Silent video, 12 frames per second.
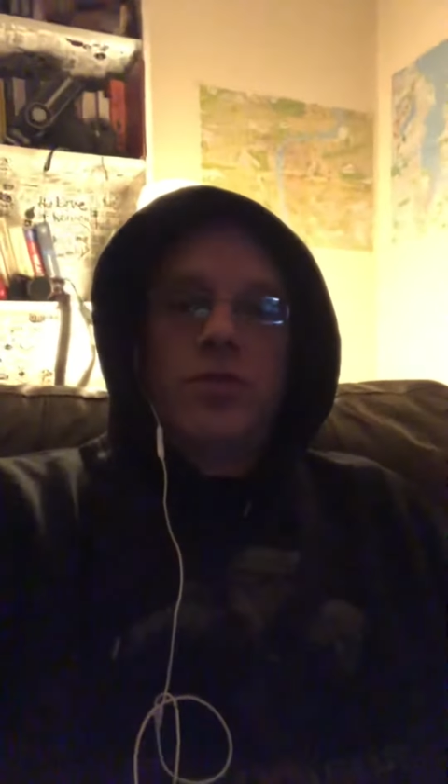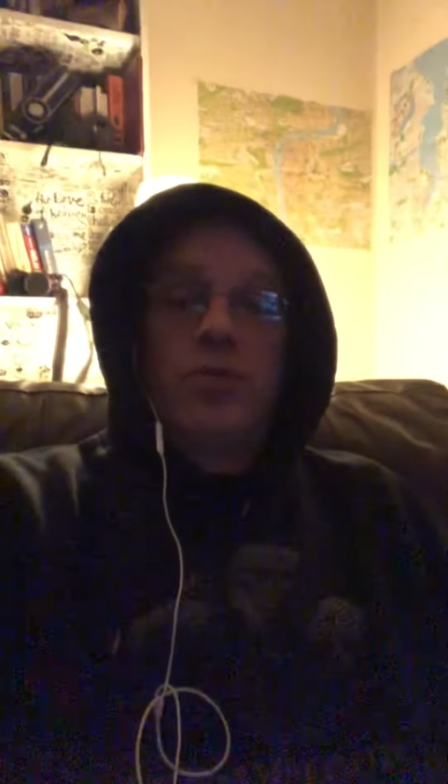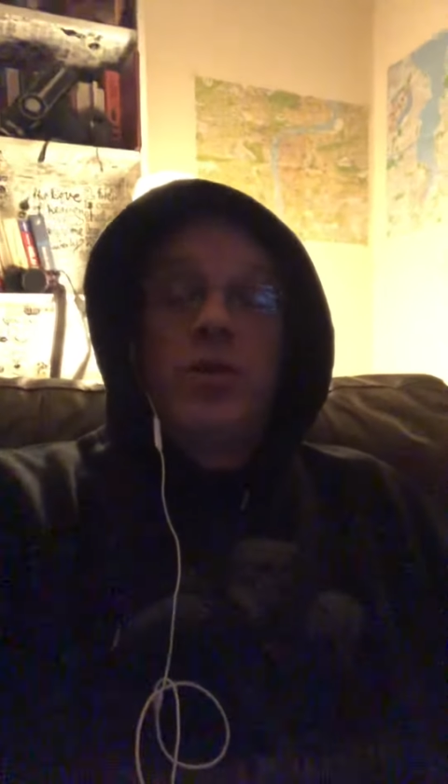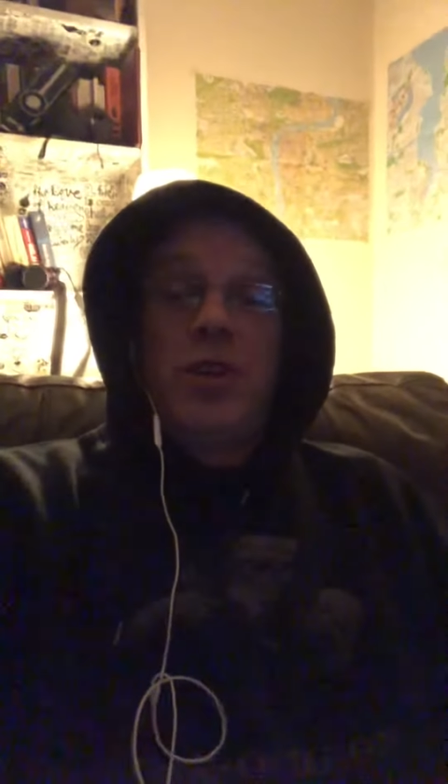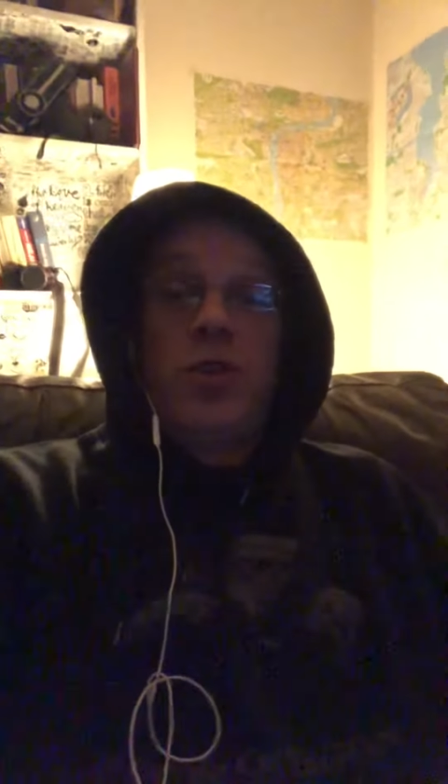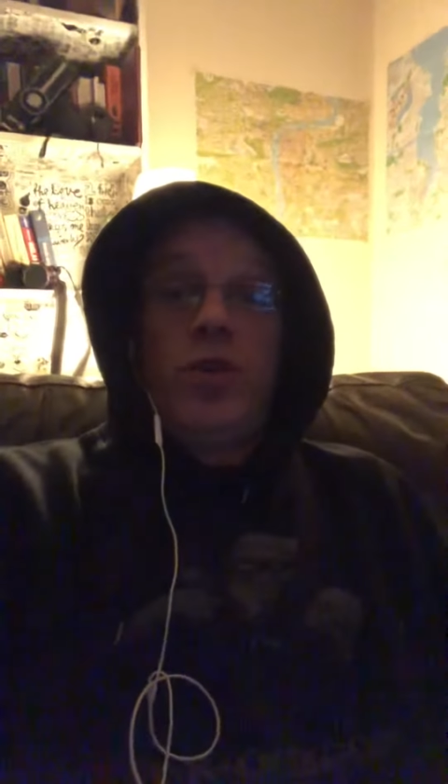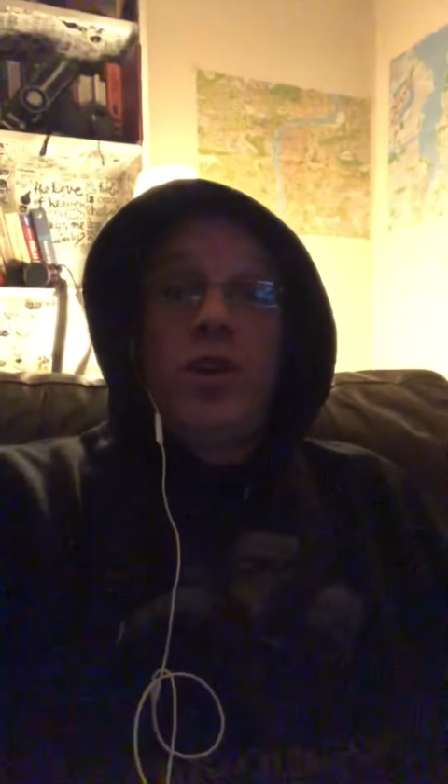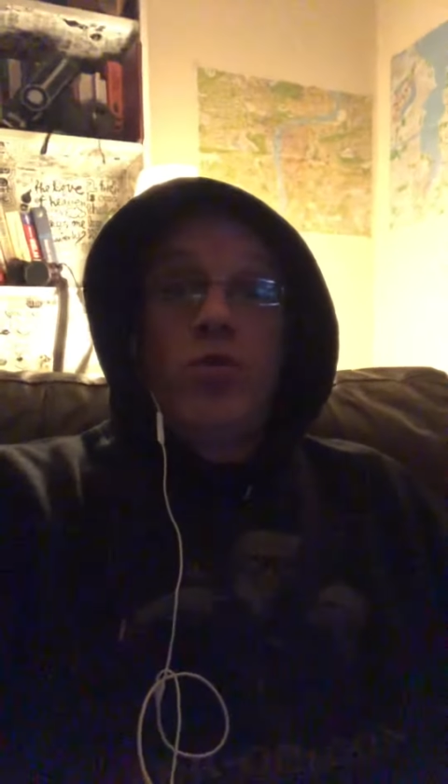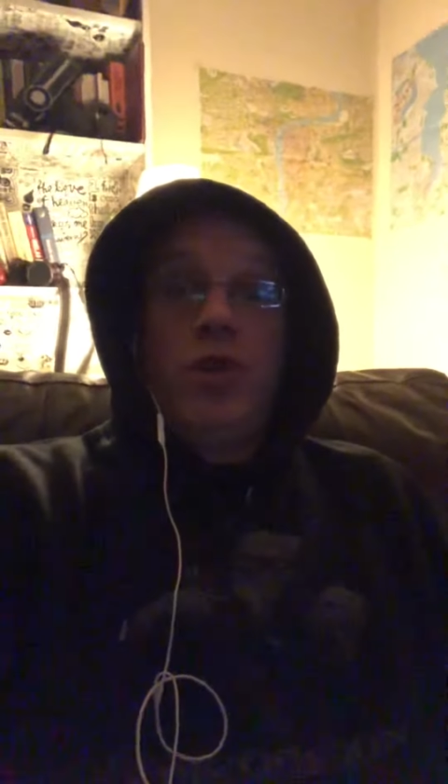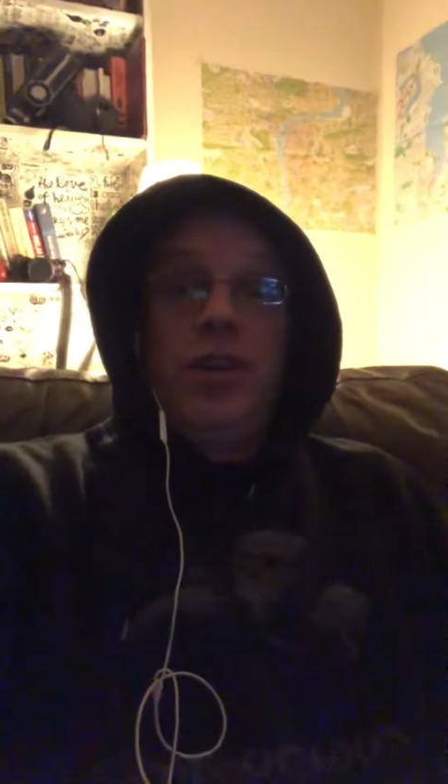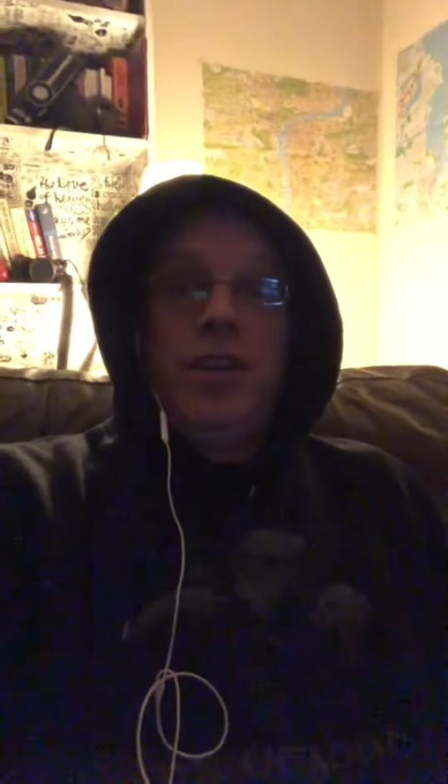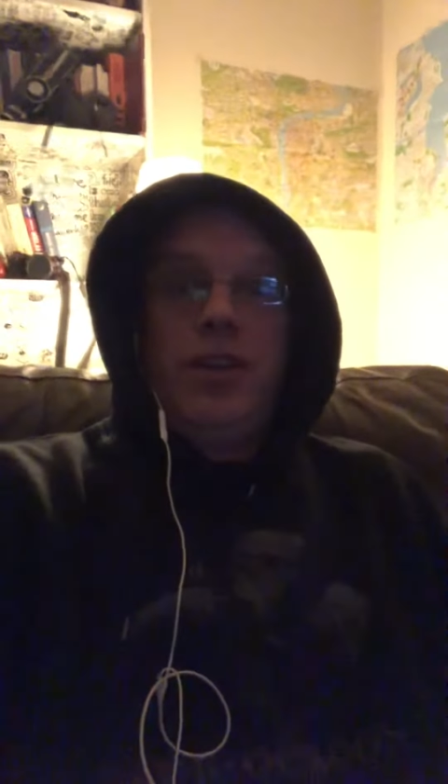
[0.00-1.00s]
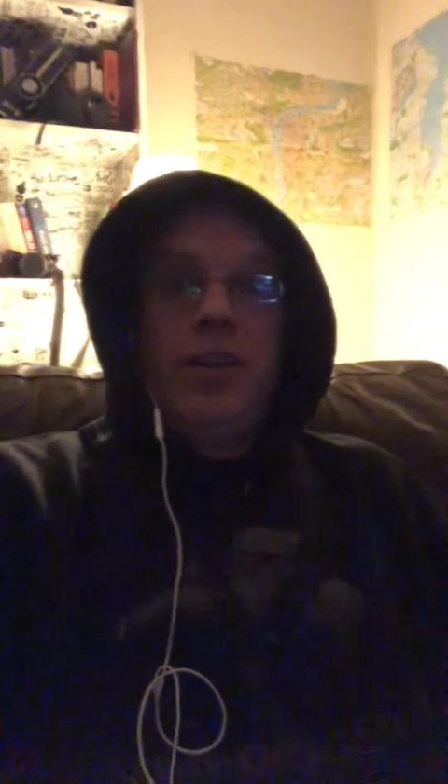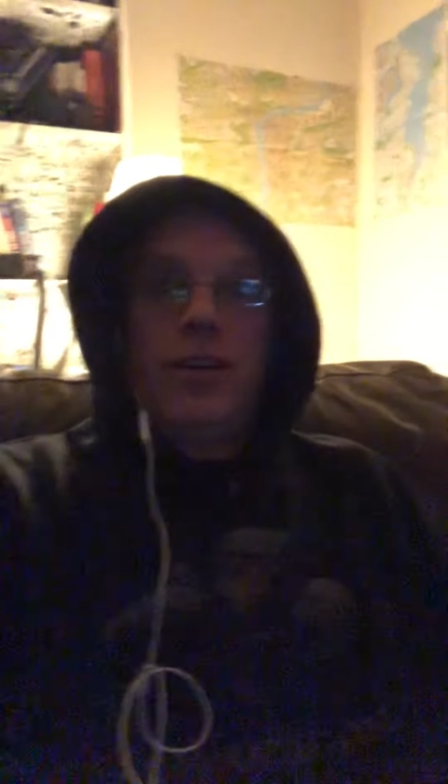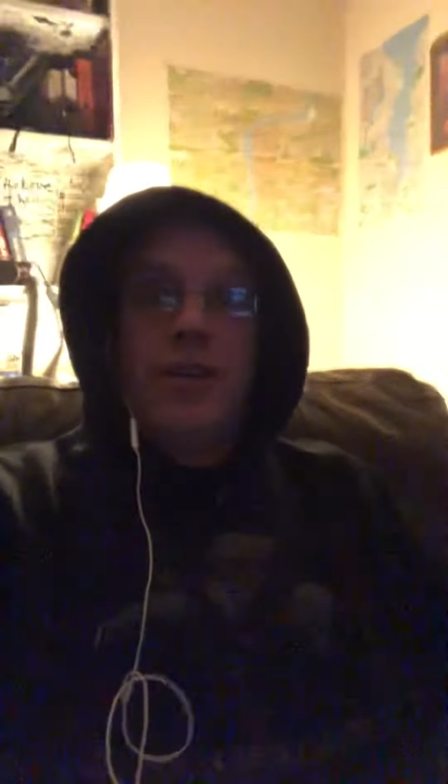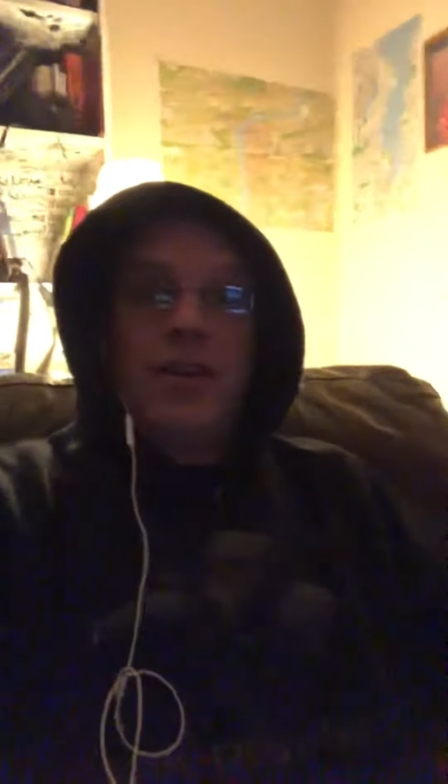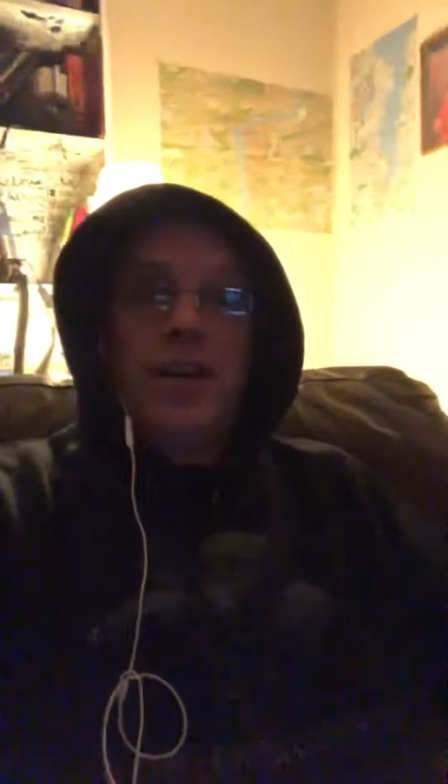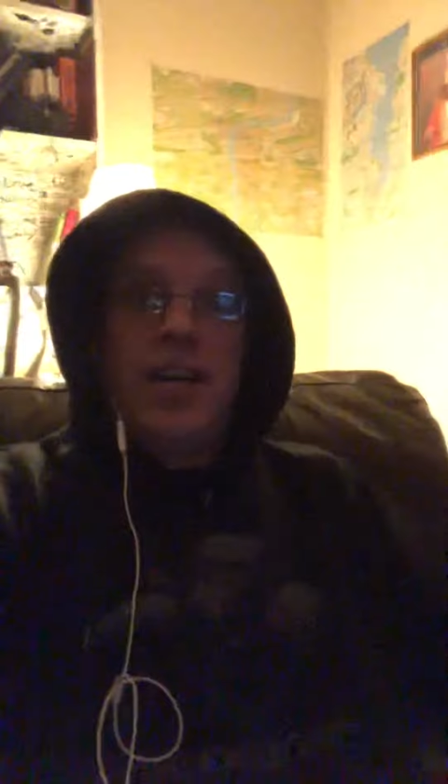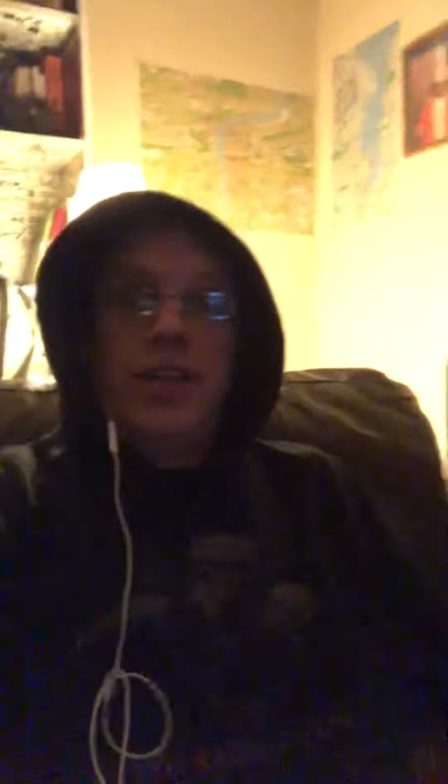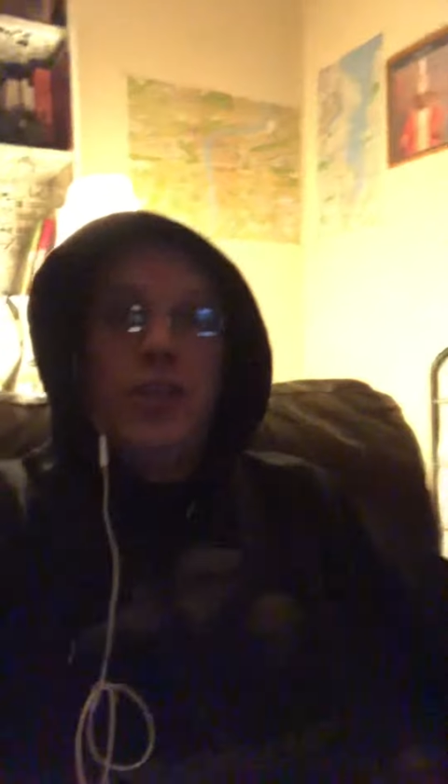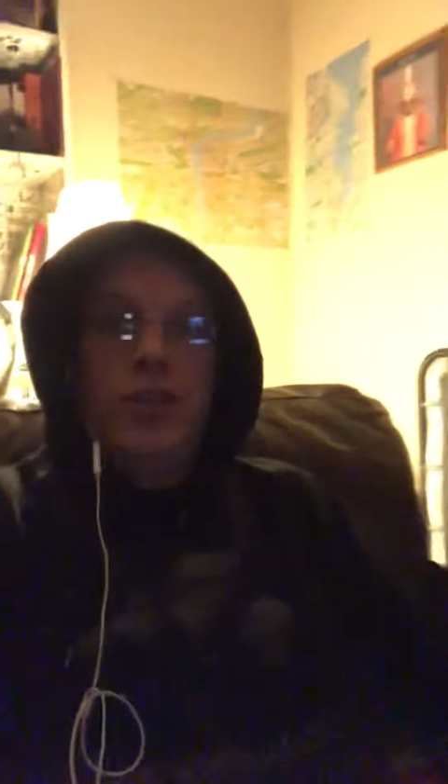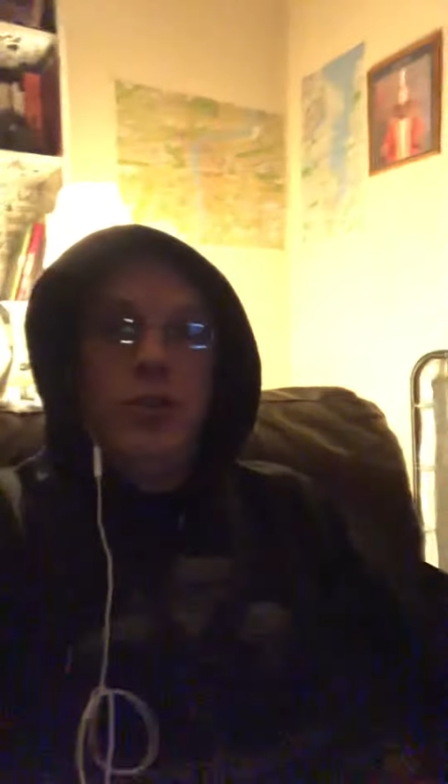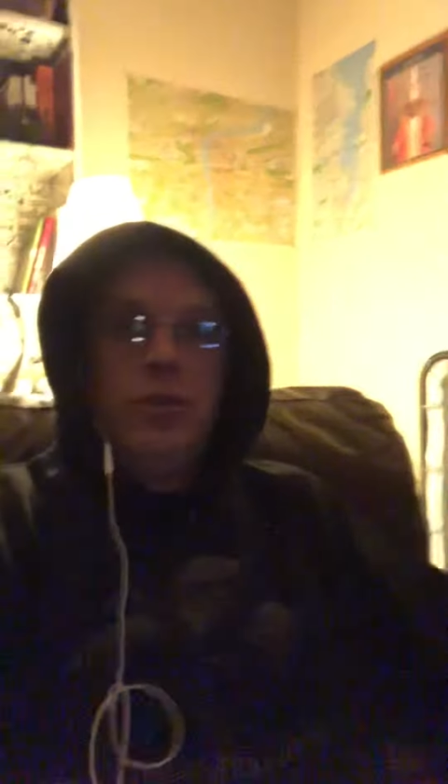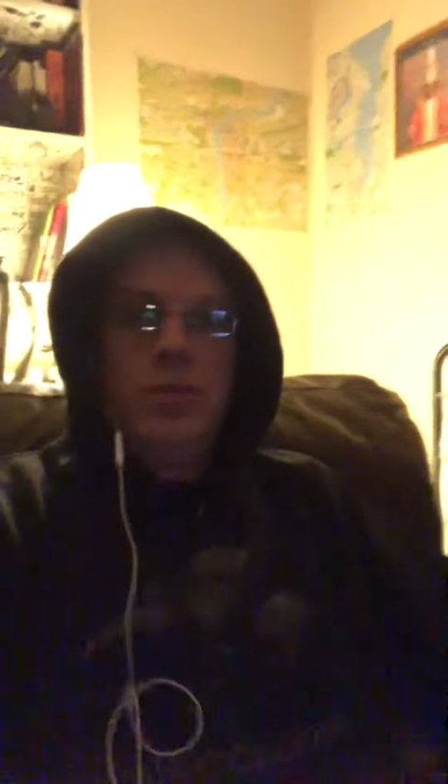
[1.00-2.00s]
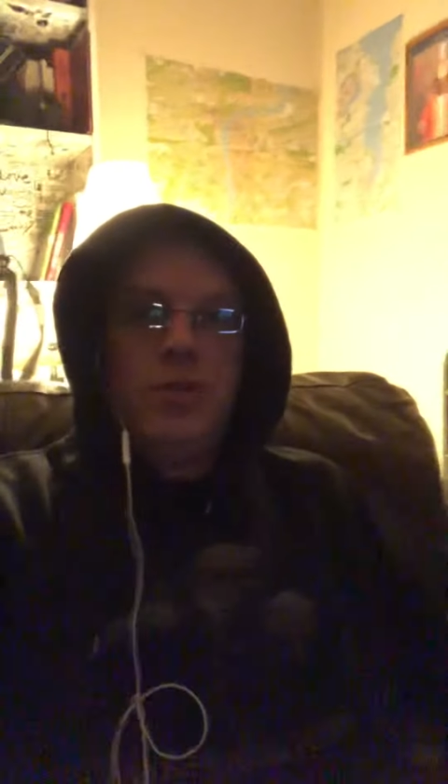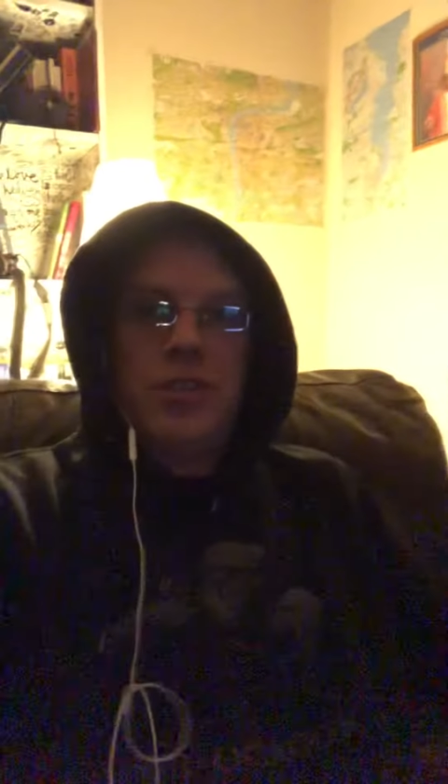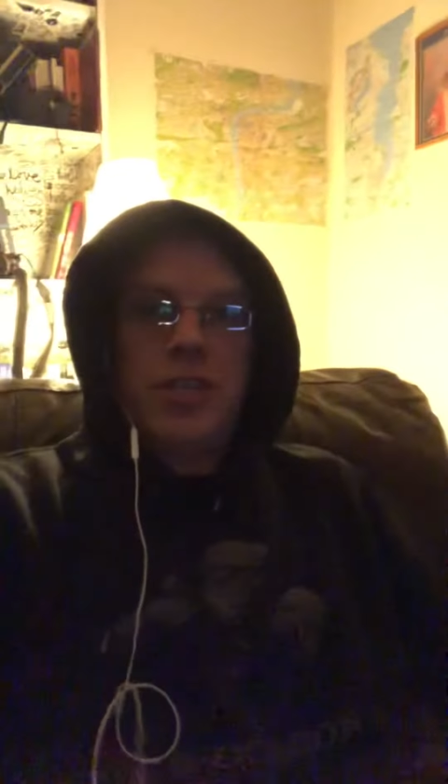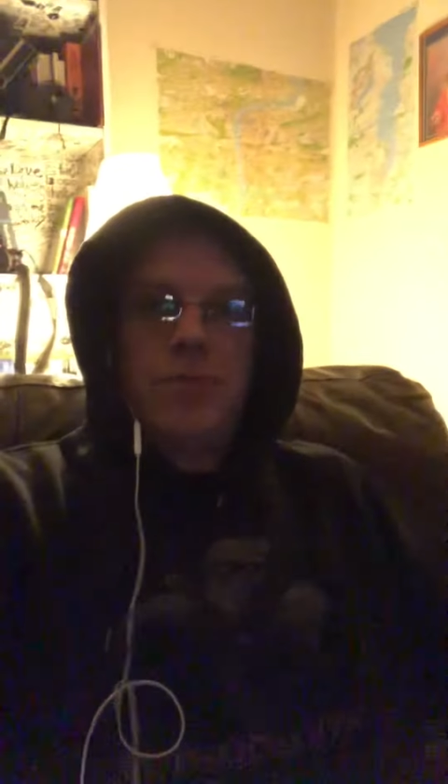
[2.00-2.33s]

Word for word: with a quick one here on the news.